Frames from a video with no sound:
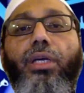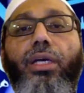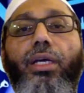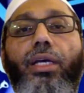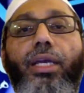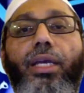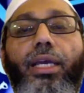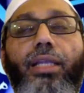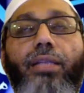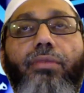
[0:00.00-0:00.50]

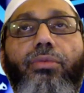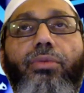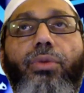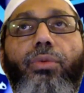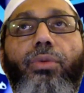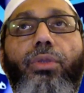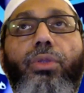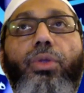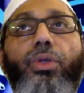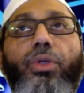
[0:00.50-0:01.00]
and we
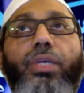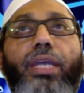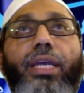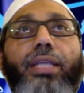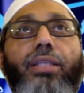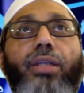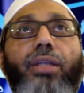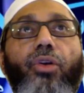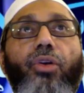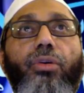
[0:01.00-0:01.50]
will look at
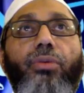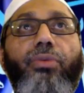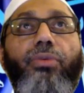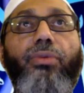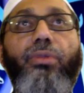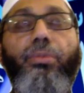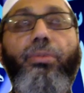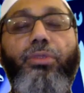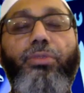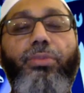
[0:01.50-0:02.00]
the hukum from
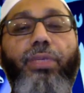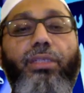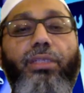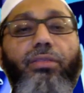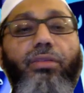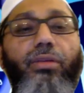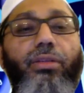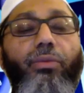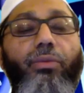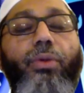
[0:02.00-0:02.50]
the perspective
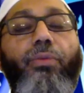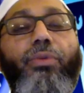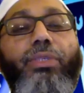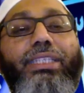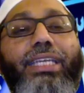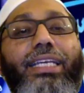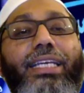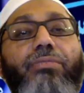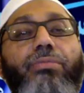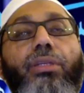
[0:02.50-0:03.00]
of the one which
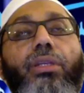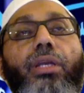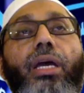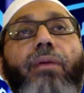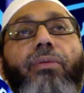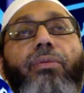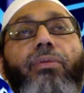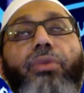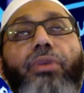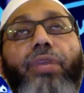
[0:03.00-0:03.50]
has been
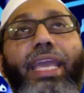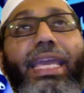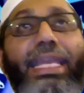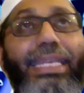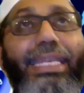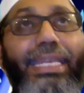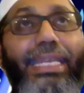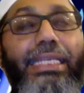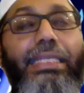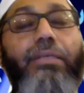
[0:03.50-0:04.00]

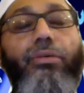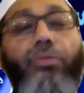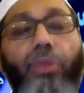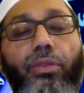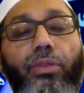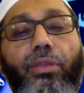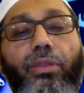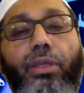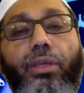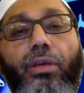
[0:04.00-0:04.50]
abrogated. We
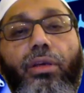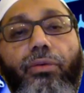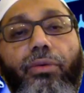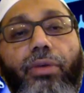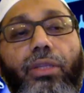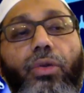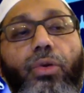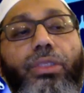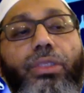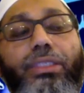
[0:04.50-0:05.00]
think of it,
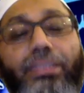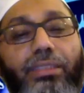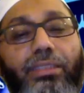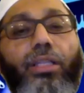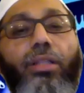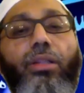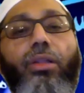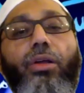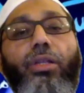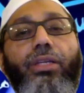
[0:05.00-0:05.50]
oh, this is the
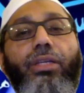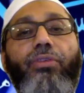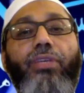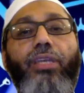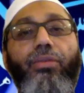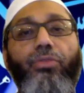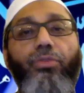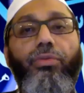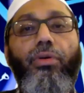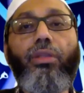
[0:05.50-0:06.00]
law that we have
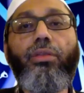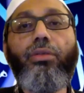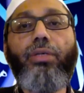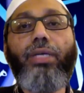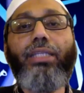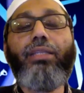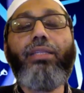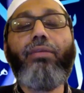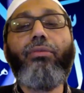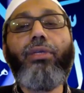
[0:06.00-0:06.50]
to follow,
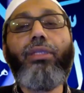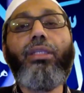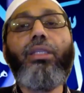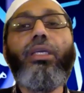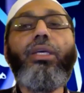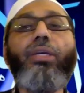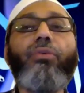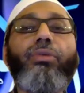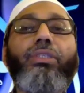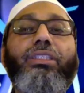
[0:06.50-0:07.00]
and the one
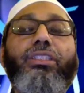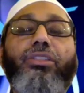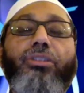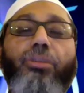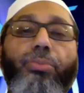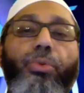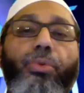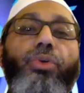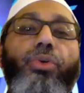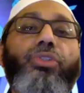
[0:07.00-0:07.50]
which is
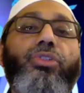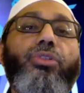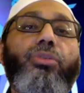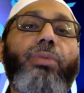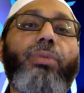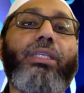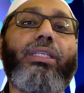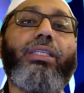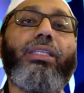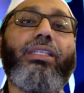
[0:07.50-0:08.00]
supposed to
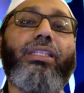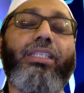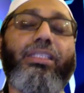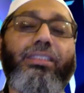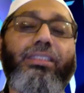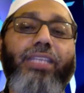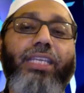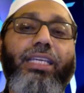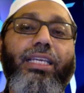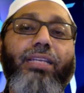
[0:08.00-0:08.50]
be
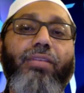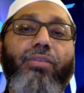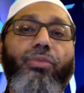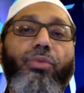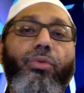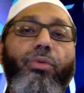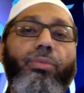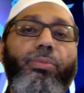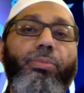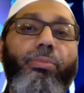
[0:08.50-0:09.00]
taken,
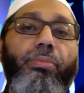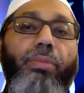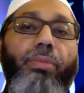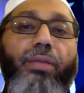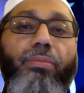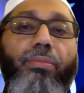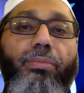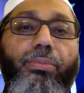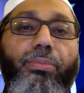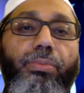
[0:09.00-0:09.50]

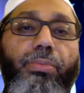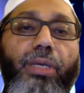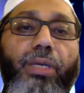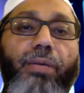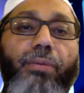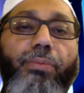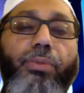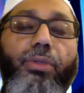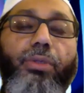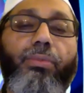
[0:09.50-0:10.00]
we may
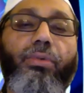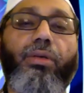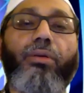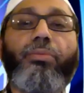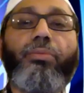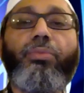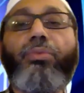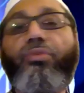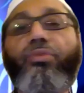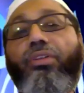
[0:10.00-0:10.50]

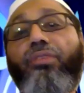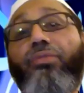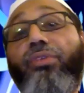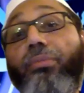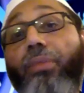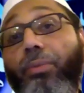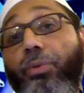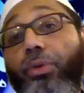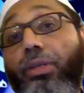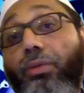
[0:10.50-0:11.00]

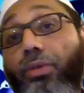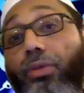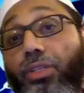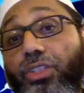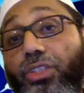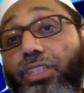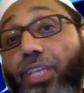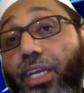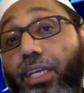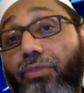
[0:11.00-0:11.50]
put it on the
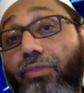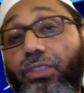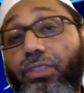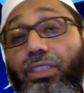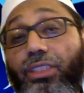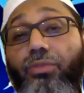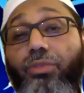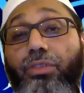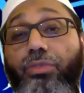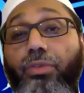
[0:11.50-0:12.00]
side, which
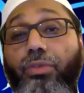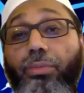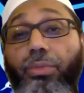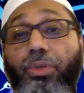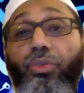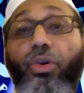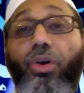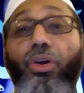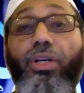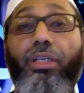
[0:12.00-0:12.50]
will be
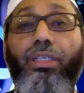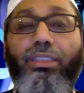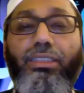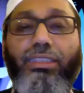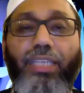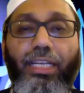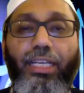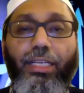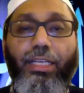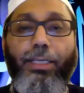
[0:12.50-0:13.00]
wrong
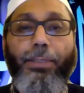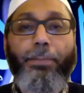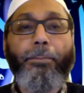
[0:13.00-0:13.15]
understanding.